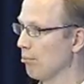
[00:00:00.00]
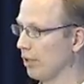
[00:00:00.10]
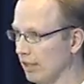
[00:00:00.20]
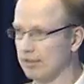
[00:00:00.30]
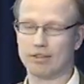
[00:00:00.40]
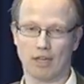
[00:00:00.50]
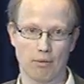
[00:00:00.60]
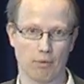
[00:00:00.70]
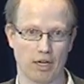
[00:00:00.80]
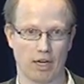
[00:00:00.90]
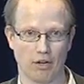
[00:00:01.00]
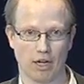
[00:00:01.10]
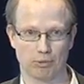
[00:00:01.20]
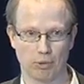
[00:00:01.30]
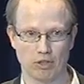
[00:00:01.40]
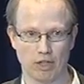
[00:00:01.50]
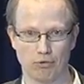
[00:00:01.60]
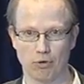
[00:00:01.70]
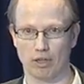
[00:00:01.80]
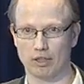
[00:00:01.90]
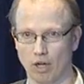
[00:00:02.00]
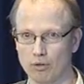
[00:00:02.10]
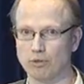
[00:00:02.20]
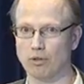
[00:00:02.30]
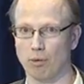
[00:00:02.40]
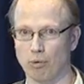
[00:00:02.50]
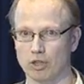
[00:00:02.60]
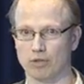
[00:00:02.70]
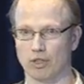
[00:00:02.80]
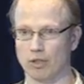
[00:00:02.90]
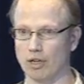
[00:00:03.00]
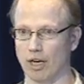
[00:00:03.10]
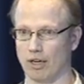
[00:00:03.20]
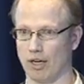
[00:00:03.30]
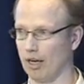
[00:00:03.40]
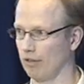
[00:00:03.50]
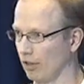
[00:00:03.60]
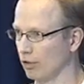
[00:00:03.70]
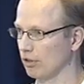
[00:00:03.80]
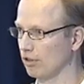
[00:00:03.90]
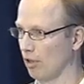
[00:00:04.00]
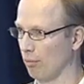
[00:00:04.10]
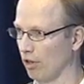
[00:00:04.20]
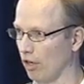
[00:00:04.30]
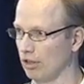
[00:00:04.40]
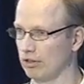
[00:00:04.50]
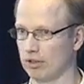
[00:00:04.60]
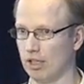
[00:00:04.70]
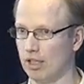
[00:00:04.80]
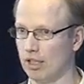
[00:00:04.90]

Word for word: But this, I mean, especially if you are in the Lodengen laboratory, you can uh, reduce this thermal noise